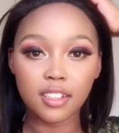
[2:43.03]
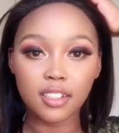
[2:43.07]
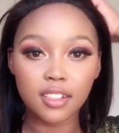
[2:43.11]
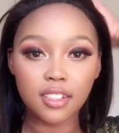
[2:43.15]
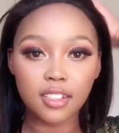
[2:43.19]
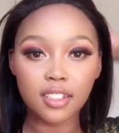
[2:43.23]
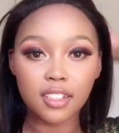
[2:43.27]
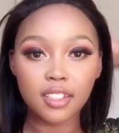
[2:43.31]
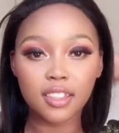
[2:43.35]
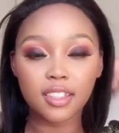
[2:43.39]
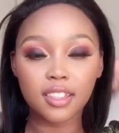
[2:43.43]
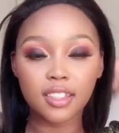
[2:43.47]

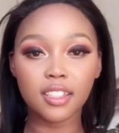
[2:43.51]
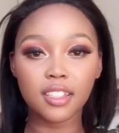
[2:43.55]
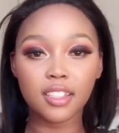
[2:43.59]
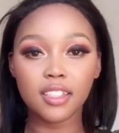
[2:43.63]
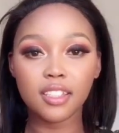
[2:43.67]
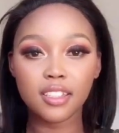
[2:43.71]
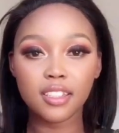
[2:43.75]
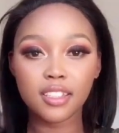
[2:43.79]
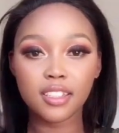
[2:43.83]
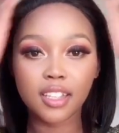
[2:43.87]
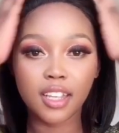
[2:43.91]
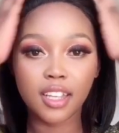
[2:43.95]
at
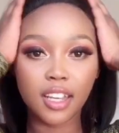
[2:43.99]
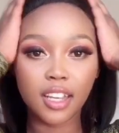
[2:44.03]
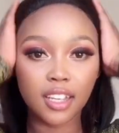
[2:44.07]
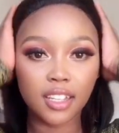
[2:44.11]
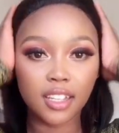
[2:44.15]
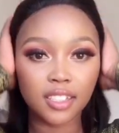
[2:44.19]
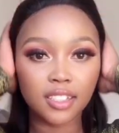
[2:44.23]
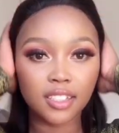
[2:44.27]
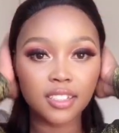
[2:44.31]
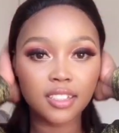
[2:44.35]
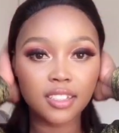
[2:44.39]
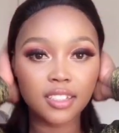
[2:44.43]
this,
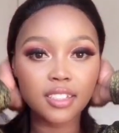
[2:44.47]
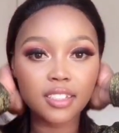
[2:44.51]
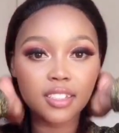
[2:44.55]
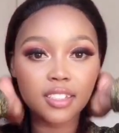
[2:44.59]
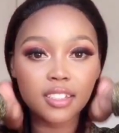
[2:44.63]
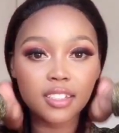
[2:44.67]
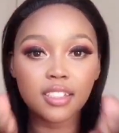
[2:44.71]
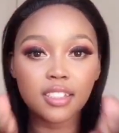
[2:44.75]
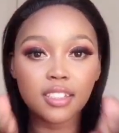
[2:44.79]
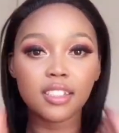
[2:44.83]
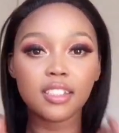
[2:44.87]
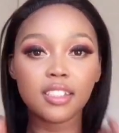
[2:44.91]
guys.
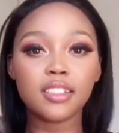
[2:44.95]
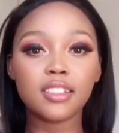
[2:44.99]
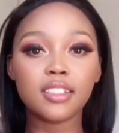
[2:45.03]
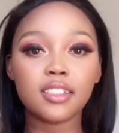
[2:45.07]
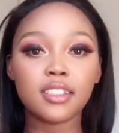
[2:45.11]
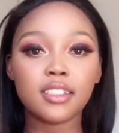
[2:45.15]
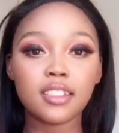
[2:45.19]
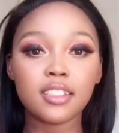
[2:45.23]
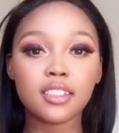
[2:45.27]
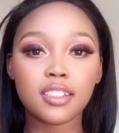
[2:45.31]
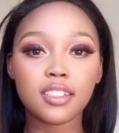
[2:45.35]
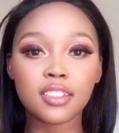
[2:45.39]

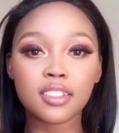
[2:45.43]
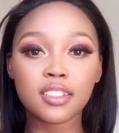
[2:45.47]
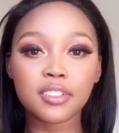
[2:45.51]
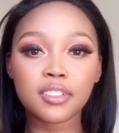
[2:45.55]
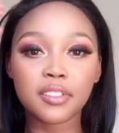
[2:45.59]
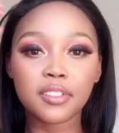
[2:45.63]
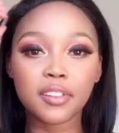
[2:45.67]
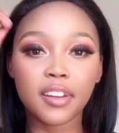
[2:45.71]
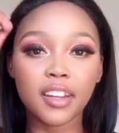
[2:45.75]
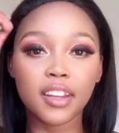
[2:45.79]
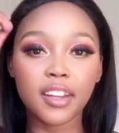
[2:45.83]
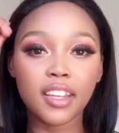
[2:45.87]
This is
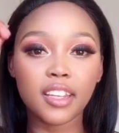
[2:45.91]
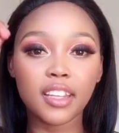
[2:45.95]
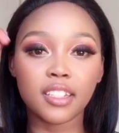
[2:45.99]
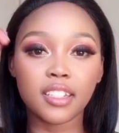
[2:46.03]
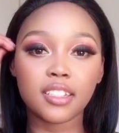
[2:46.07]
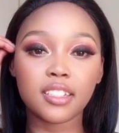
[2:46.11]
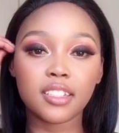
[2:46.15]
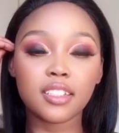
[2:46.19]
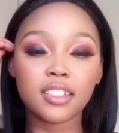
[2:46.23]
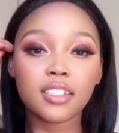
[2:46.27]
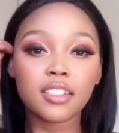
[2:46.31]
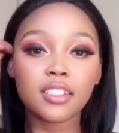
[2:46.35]
great.